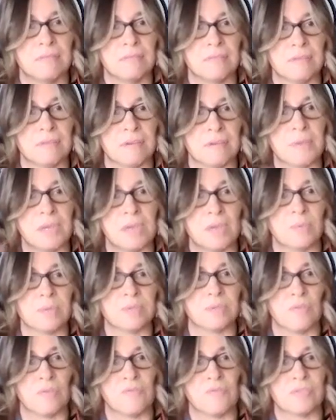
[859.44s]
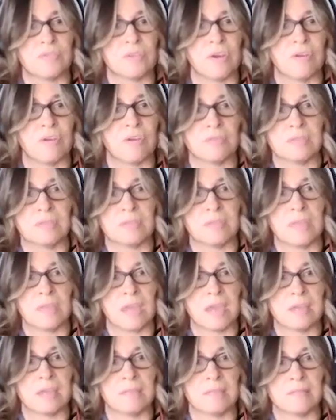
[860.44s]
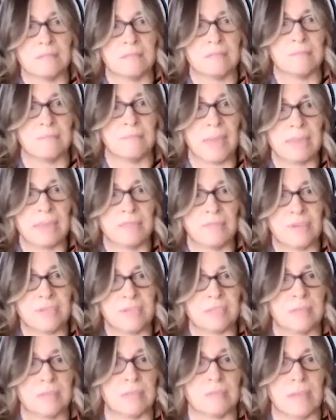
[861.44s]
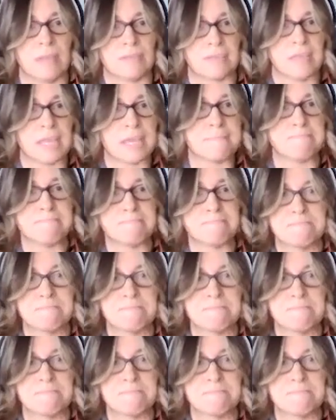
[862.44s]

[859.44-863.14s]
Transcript: the appeal was overturned. They paid the rest of the death claim.